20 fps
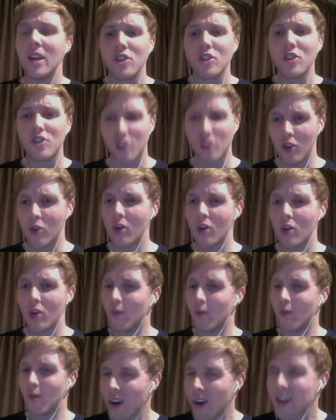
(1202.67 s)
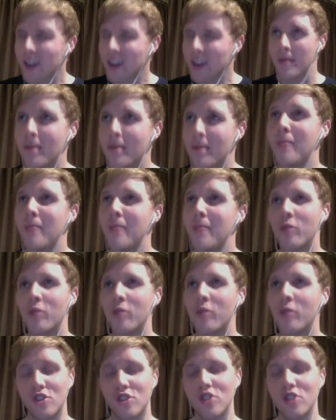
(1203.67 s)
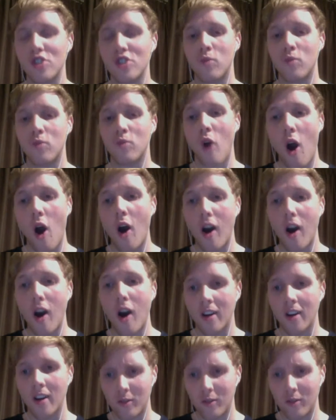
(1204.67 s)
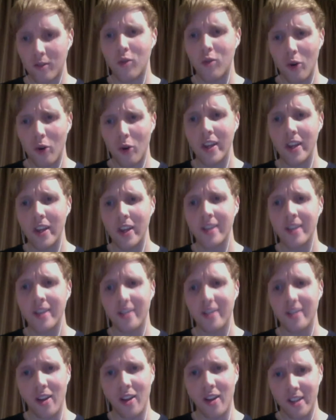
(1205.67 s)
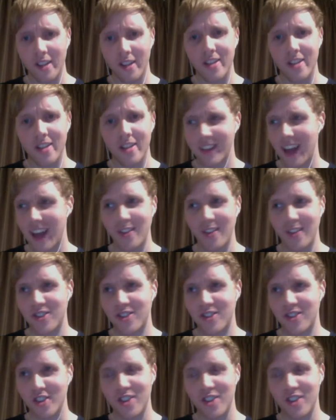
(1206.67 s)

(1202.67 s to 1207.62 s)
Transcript: So what came mouth was just raw Rory knowledge. That was just